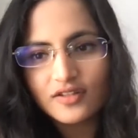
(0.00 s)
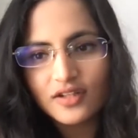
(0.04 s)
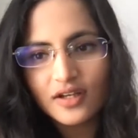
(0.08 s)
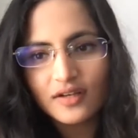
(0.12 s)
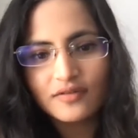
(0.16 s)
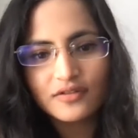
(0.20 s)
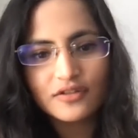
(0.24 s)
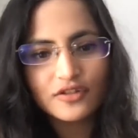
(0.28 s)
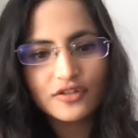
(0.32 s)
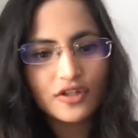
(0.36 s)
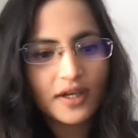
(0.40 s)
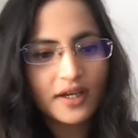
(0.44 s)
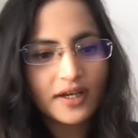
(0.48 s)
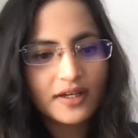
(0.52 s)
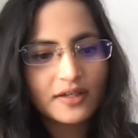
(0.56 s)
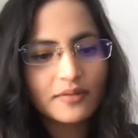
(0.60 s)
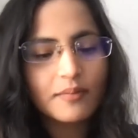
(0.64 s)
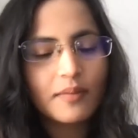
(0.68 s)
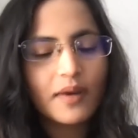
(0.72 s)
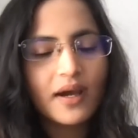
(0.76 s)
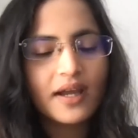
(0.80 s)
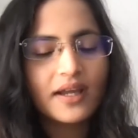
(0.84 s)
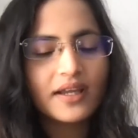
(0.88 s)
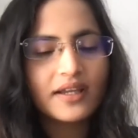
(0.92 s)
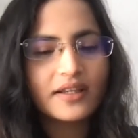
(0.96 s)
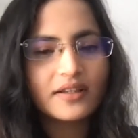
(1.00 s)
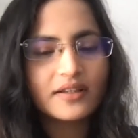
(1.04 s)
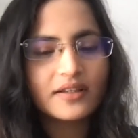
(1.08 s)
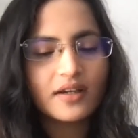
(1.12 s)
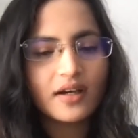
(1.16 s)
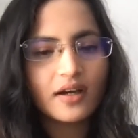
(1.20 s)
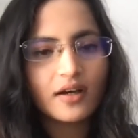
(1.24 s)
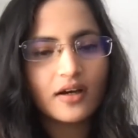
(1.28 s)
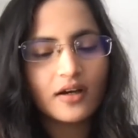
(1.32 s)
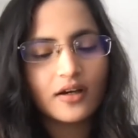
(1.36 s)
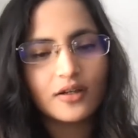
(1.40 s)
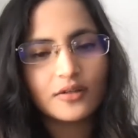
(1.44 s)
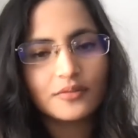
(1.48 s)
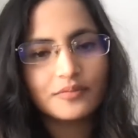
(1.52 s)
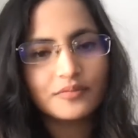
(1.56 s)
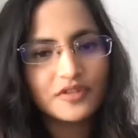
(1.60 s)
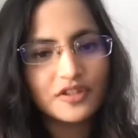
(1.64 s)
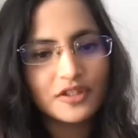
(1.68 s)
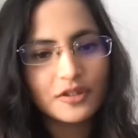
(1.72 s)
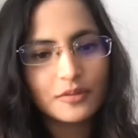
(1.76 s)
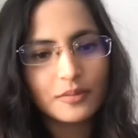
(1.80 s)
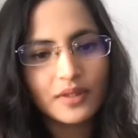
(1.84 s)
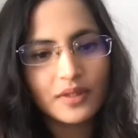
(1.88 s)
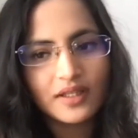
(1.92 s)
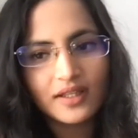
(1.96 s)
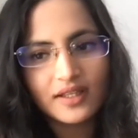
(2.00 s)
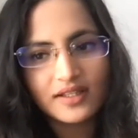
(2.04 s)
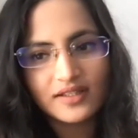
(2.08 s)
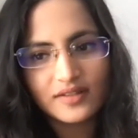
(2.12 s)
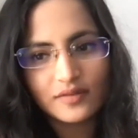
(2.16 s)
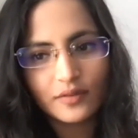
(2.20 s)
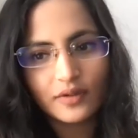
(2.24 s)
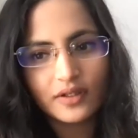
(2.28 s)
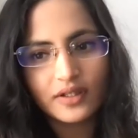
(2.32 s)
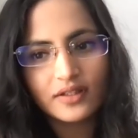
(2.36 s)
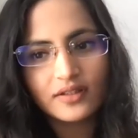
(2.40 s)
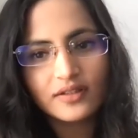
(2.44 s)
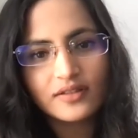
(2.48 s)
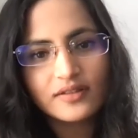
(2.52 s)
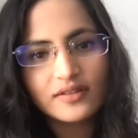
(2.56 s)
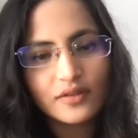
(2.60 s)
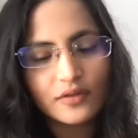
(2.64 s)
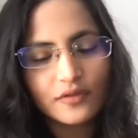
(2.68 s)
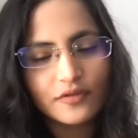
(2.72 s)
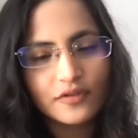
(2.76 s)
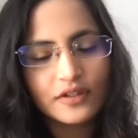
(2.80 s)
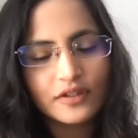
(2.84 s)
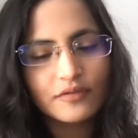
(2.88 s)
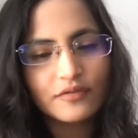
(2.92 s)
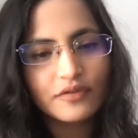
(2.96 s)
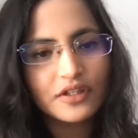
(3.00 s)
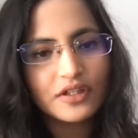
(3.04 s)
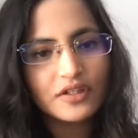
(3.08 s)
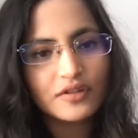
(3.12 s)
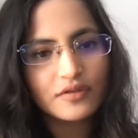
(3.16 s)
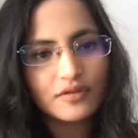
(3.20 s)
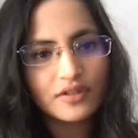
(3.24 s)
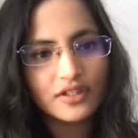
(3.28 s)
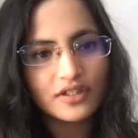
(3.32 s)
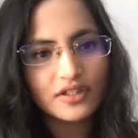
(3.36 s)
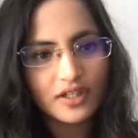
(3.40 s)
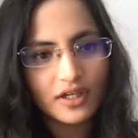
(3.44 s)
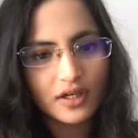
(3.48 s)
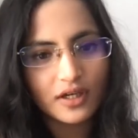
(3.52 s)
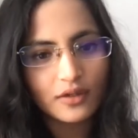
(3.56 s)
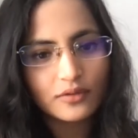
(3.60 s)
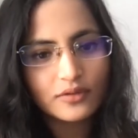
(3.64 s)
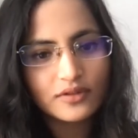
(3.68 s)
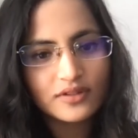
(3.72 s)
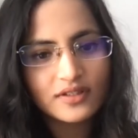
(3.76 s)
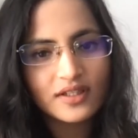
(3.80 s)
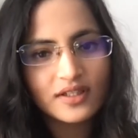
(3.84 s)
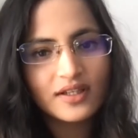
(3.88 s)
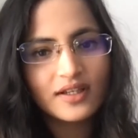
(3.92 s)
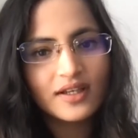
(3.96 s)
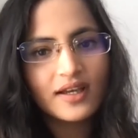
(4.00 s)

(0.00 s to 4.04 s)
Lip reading: I've shared my Gmail as well, so feel free to reach out.